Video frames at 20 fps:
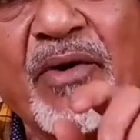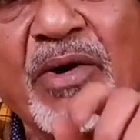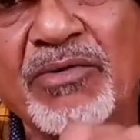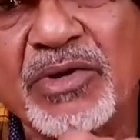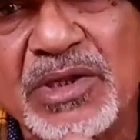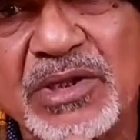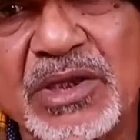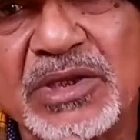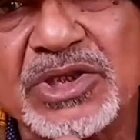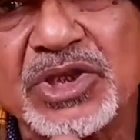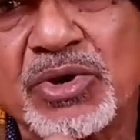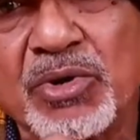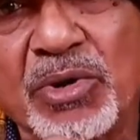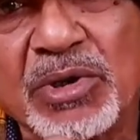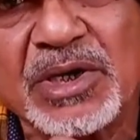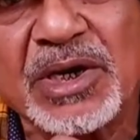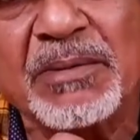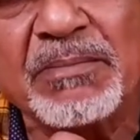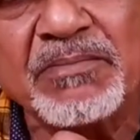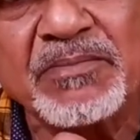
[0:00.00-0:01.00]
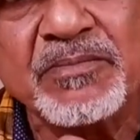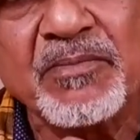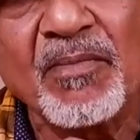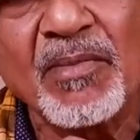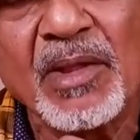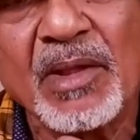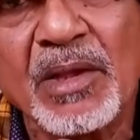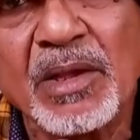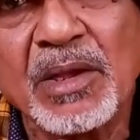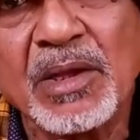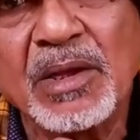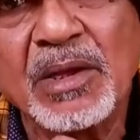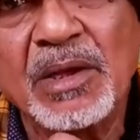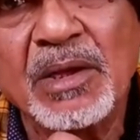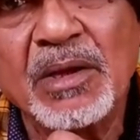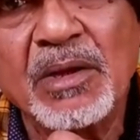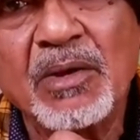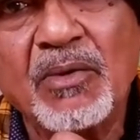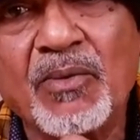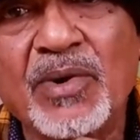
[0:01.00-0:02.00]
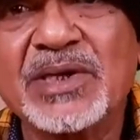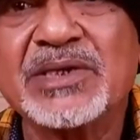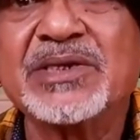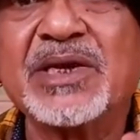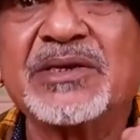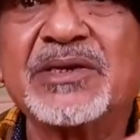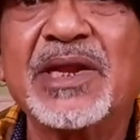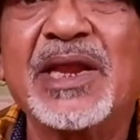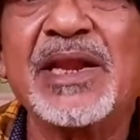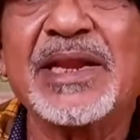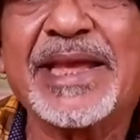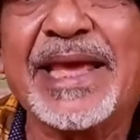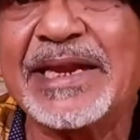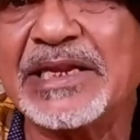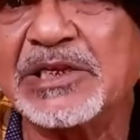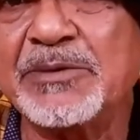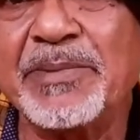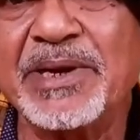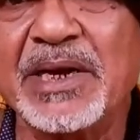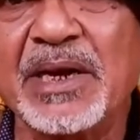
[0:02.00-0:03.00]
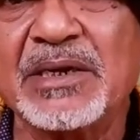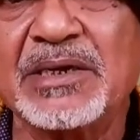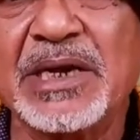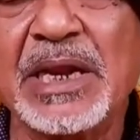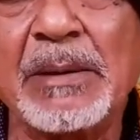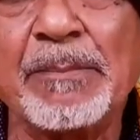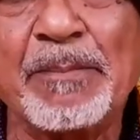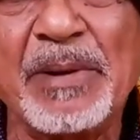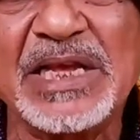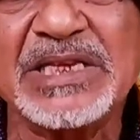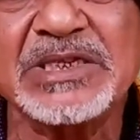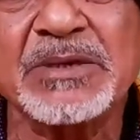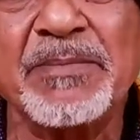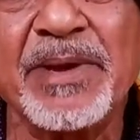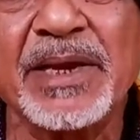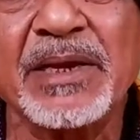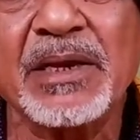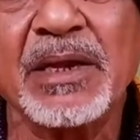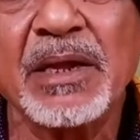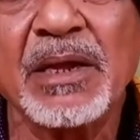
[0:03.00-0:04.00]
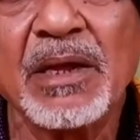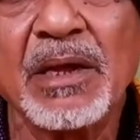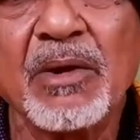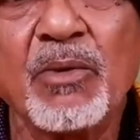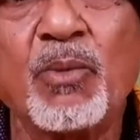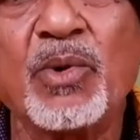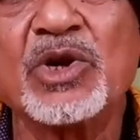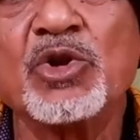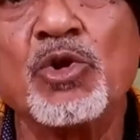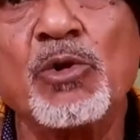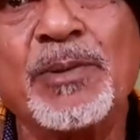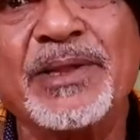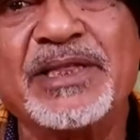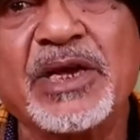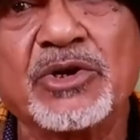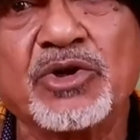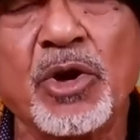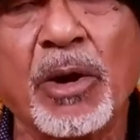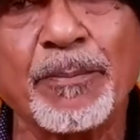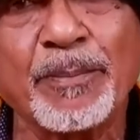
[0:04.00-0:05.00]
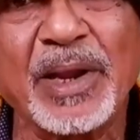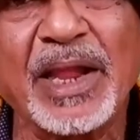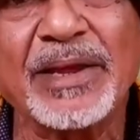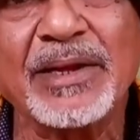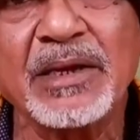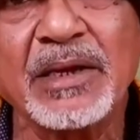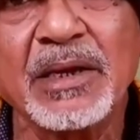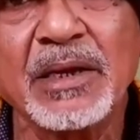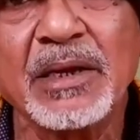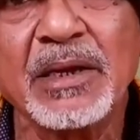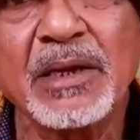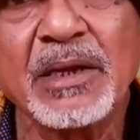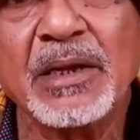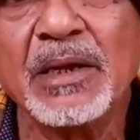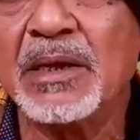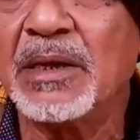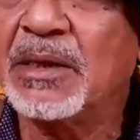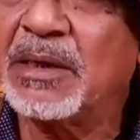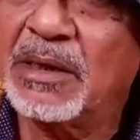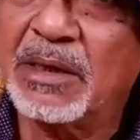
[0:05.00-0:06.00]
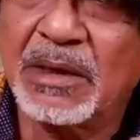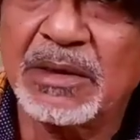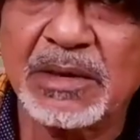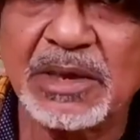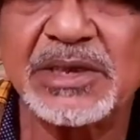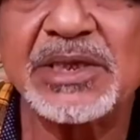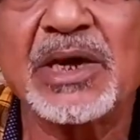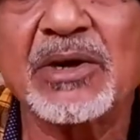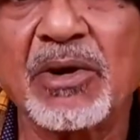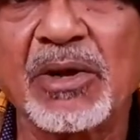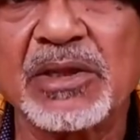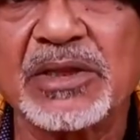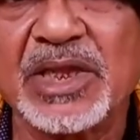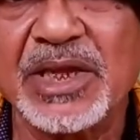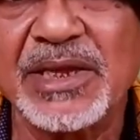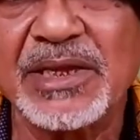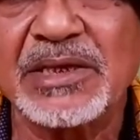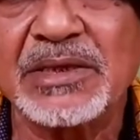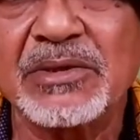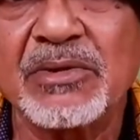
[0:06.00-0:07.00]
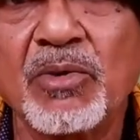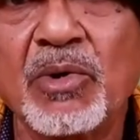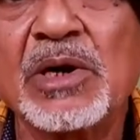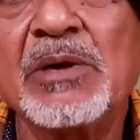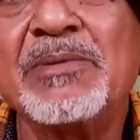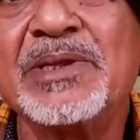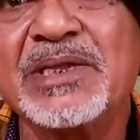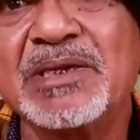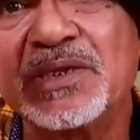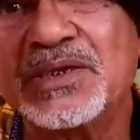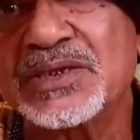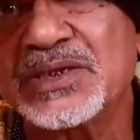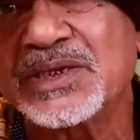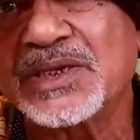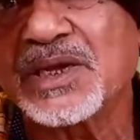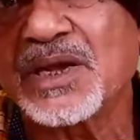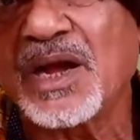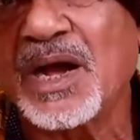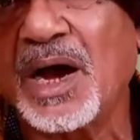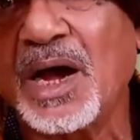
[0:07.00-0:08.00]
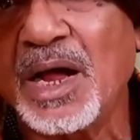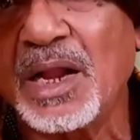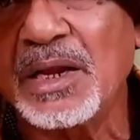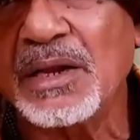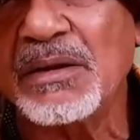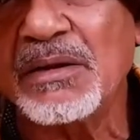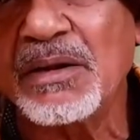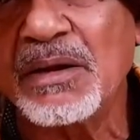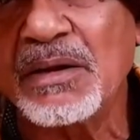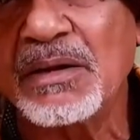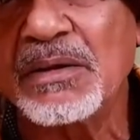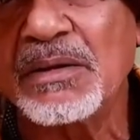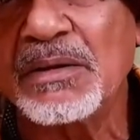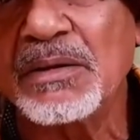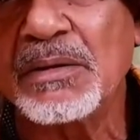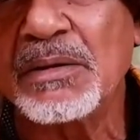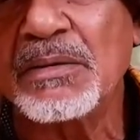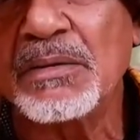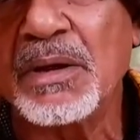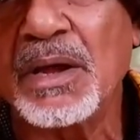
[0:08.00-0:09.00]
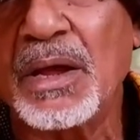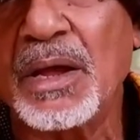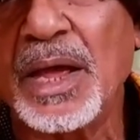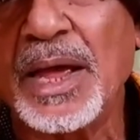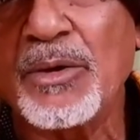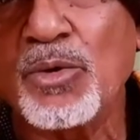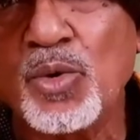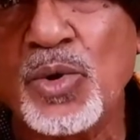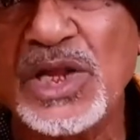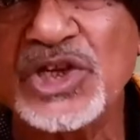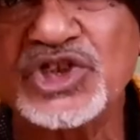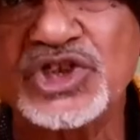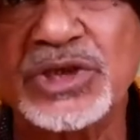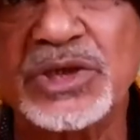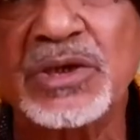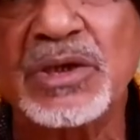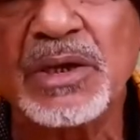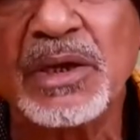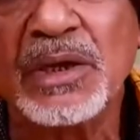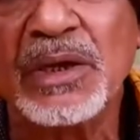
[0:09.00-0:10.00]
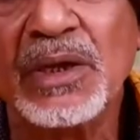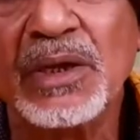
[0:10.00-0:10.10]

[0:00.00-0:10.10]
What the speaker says: found in the scrotum. What is the tail carriagement and tail placement? What will be the top line? These are all things. What will be the skull? Angulation,